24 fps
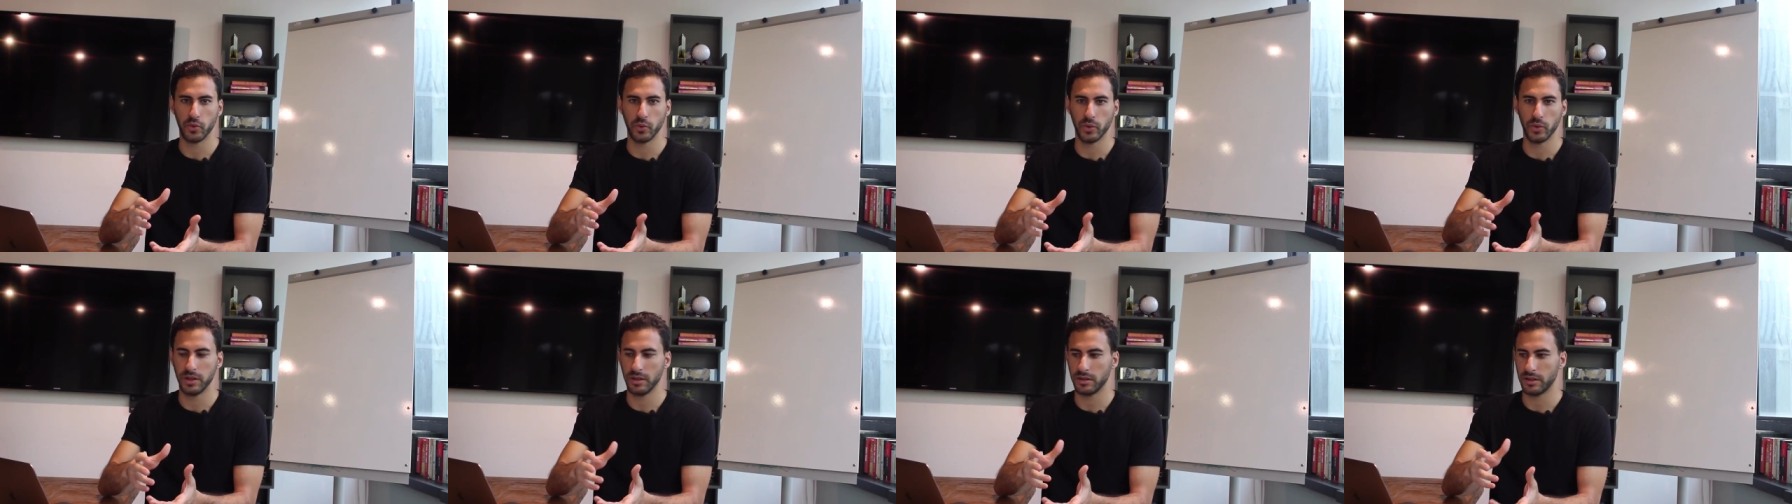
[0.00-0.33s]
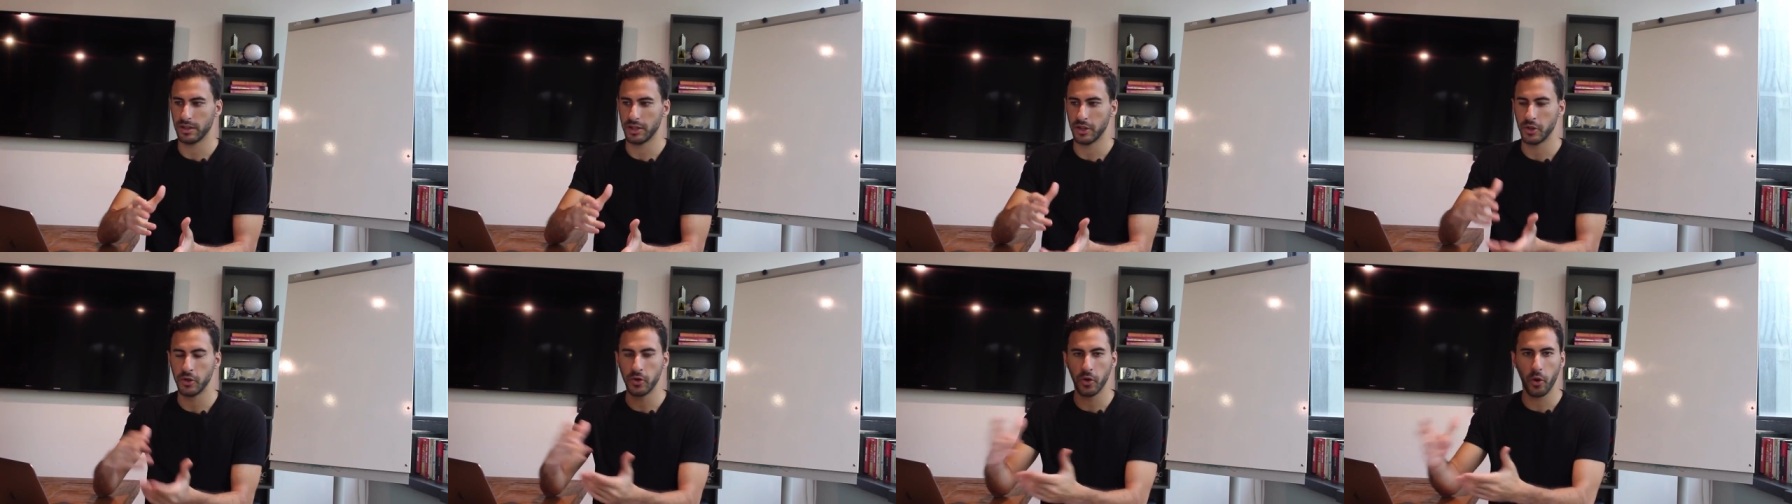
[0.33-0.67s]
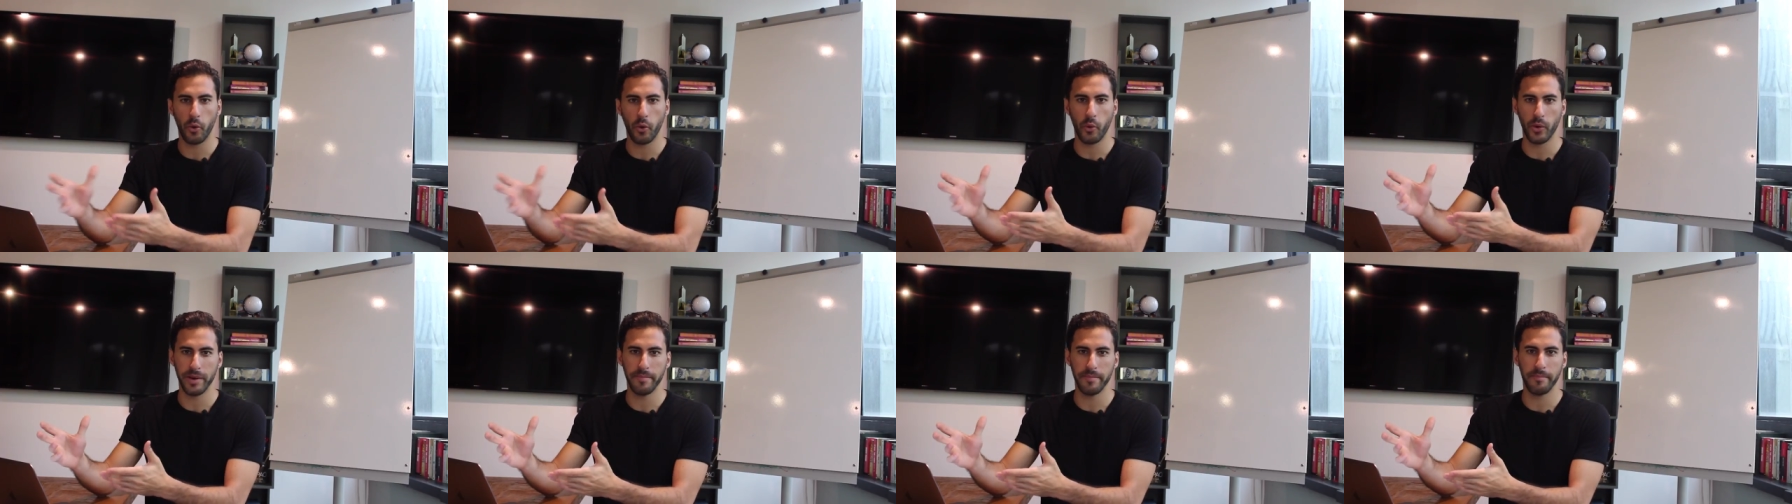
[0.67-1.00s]
to literally
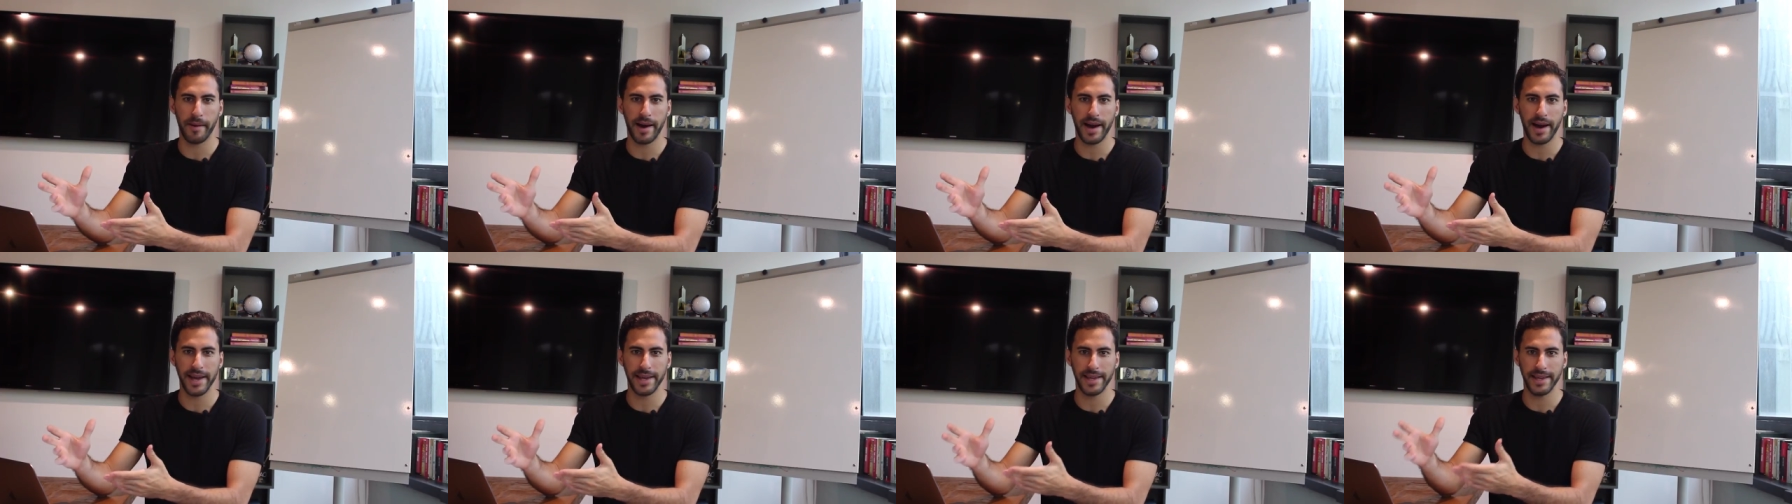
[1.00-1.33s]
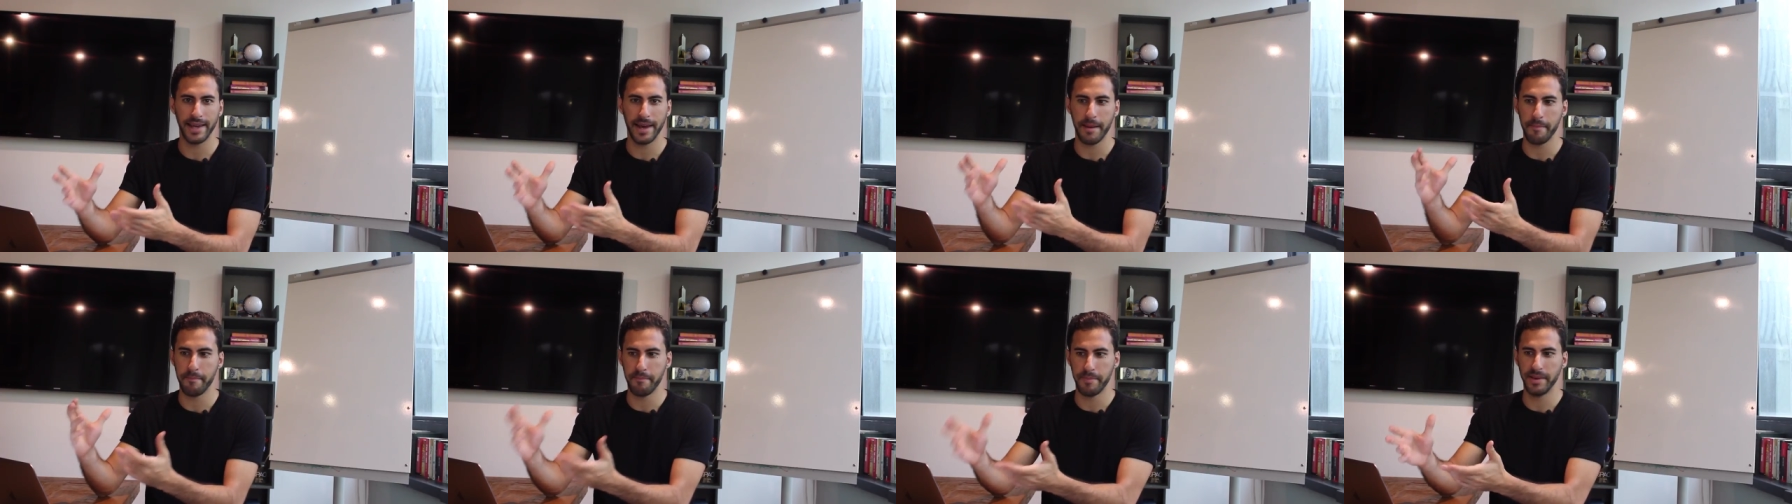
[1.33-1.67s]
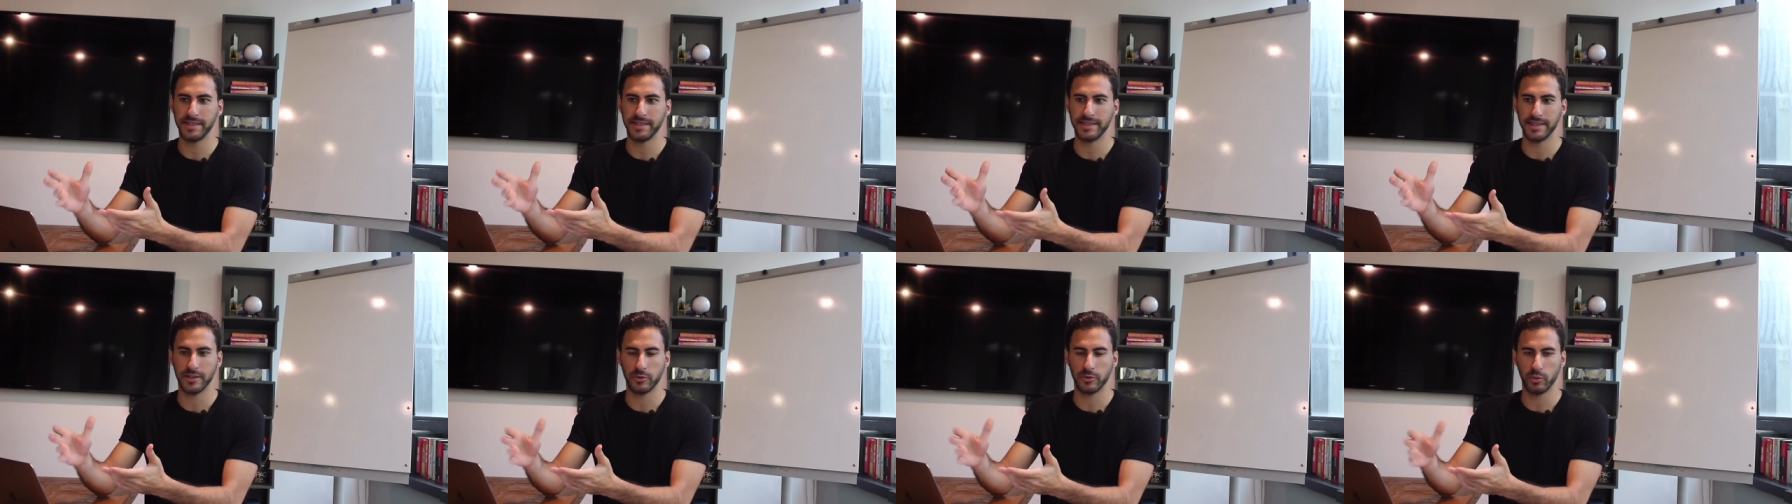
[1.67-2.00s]
go and buy a
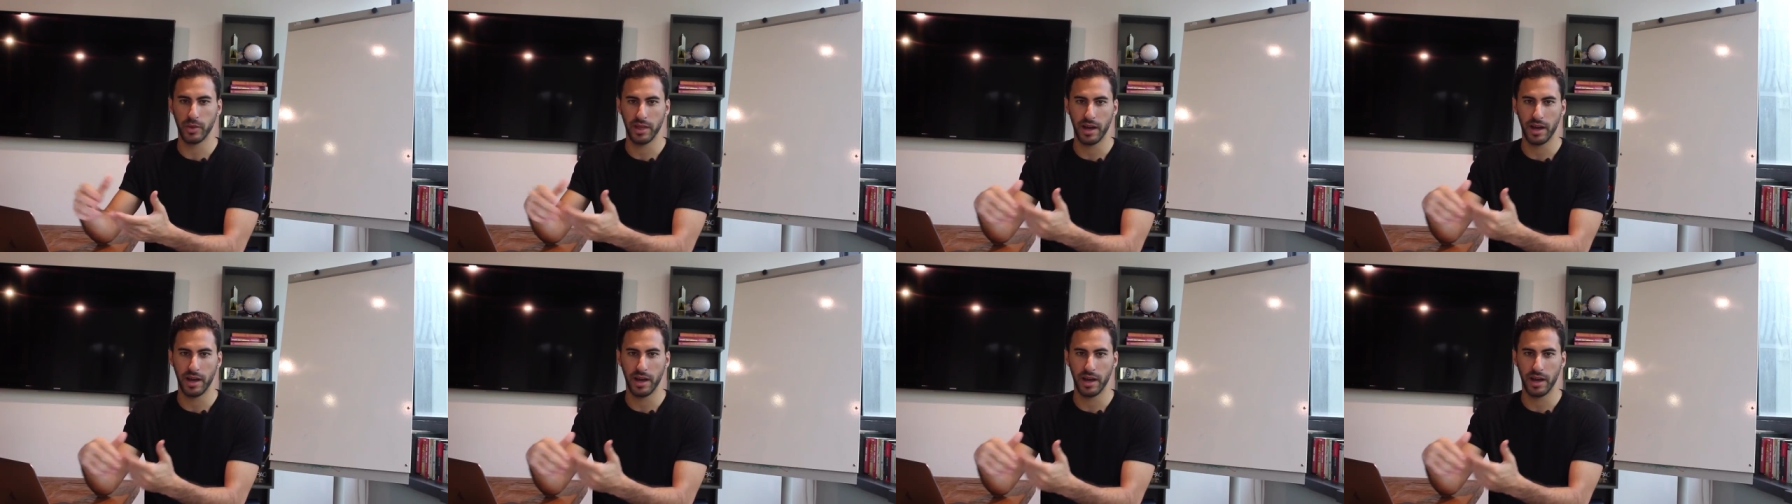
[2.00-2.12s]
business